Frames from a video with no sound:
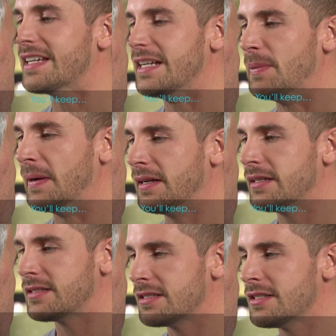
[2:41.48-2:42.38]
keep
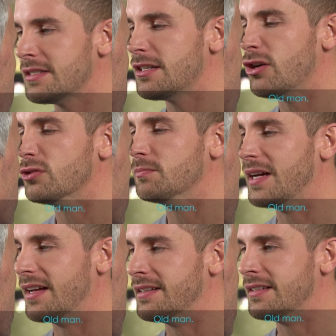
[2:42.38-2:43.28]
old
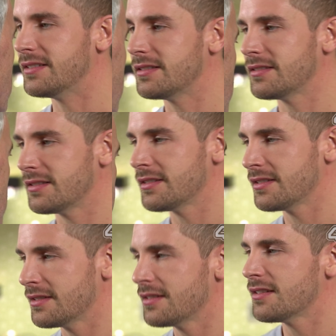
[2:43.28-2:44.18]

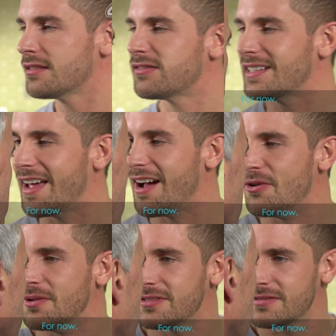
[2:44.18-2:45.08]
man for
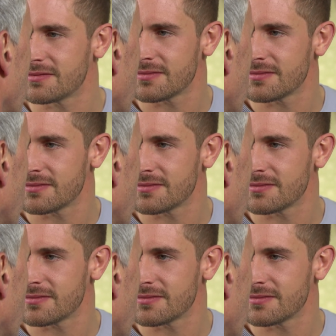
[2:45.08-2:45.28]
now.